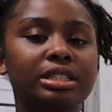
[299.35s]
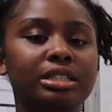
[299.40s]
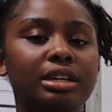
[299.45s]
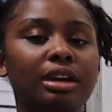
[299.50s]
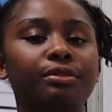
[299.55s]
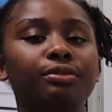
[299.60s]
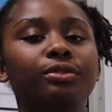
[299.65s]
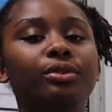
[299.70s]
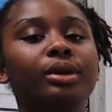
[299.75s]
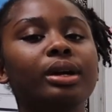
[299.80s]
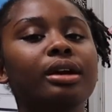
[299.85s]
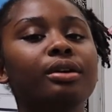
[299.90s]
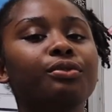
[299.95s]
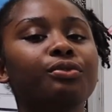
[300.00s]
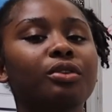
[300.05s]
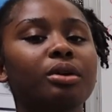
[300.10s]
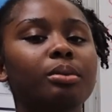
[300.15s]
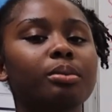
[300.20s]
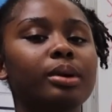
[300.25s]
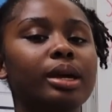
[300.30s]
suffering
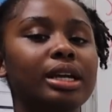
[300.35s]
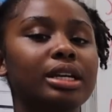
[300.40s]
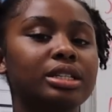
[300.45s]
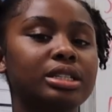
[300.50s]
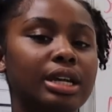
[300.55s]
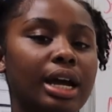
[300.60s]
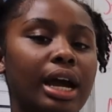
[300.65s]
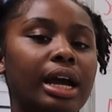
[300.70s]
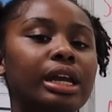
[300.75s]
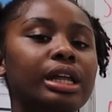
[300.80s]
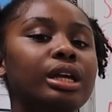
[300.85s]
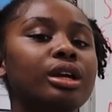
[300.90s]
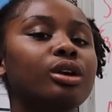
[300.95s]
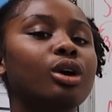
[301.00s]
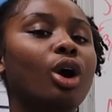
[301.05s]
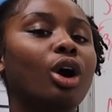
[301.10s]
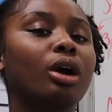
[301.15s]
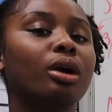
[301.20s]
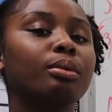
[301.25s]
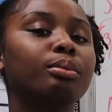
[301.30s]
from anxiety
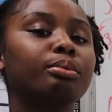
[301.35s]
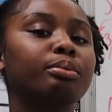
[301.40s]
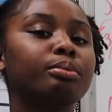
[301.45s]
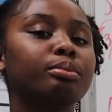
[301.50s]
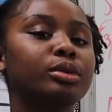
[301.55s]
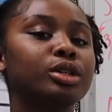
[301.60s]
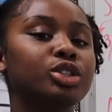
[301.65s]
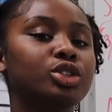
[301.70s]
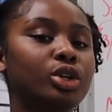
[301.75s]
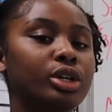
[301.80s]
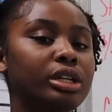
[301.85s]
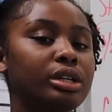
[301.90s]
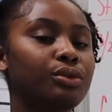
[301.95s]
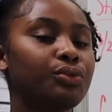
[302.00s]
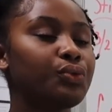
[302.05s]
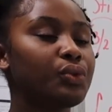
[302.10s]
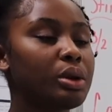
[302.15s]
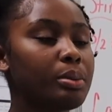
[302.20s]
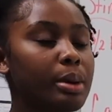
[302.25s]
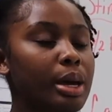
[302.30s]
are majority
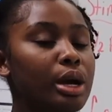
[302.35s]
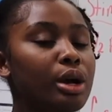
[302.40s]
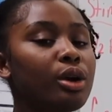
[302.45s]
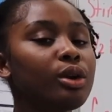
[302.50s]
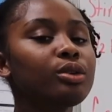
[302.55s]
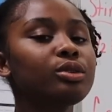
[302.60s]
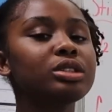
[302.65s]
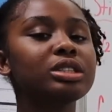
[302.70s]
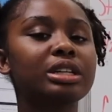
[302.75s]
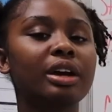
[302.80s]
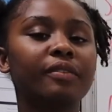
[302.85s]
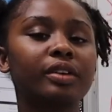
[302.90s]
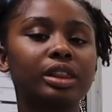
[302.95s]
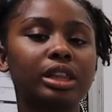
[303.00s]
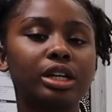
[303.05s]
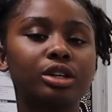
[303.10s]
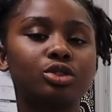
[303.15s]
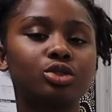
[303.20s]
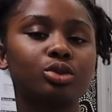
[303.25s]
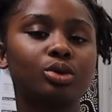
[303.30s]
female,
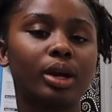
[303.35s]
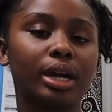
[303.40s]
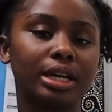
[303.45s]
17 to